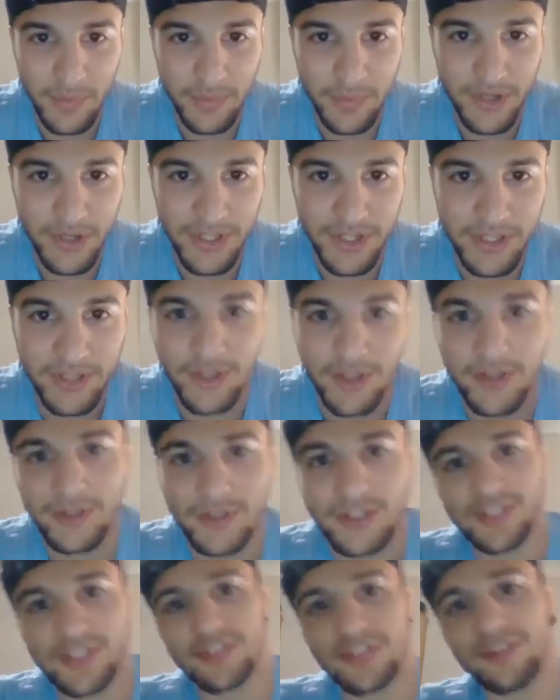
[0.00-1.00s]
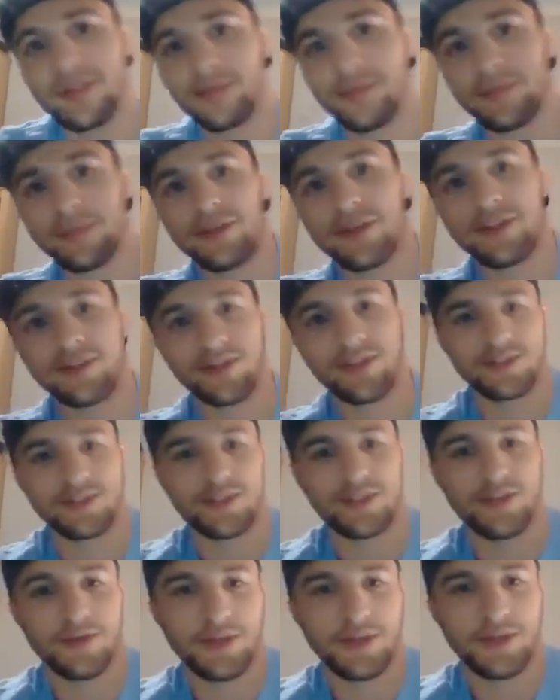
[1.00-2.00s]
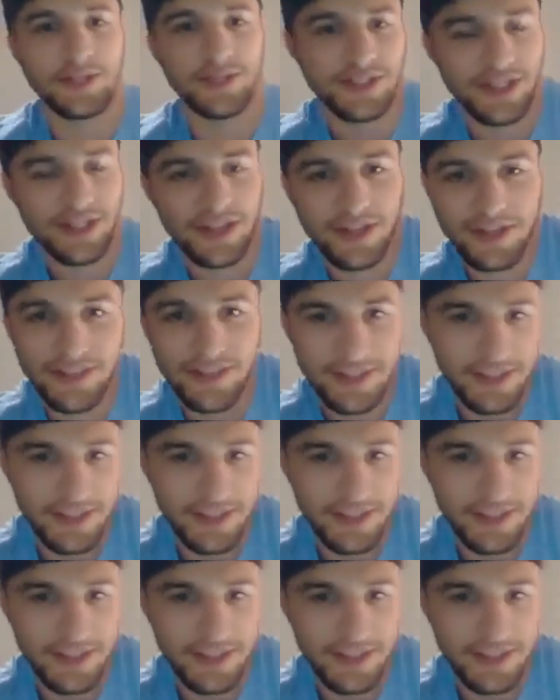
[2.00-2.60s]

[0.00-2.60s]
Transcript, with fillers: pretty close, pretty close to it. So,